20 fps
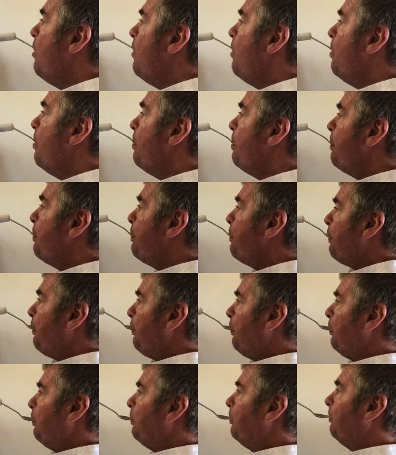Has it been
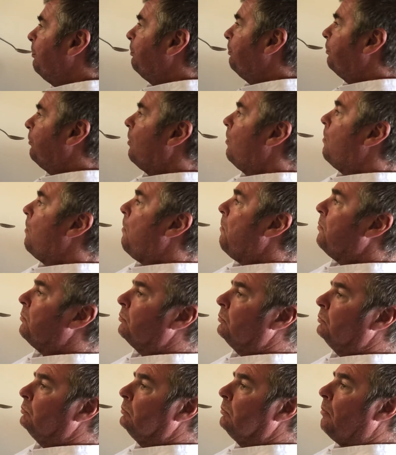trialled with anything else
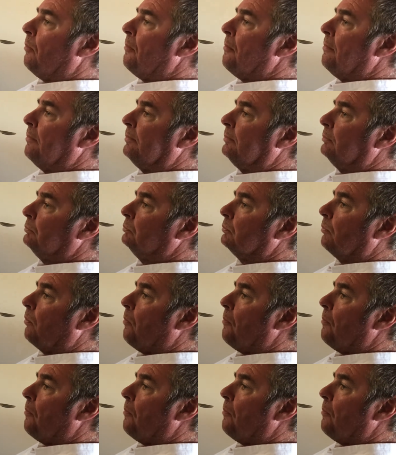apart from feeding?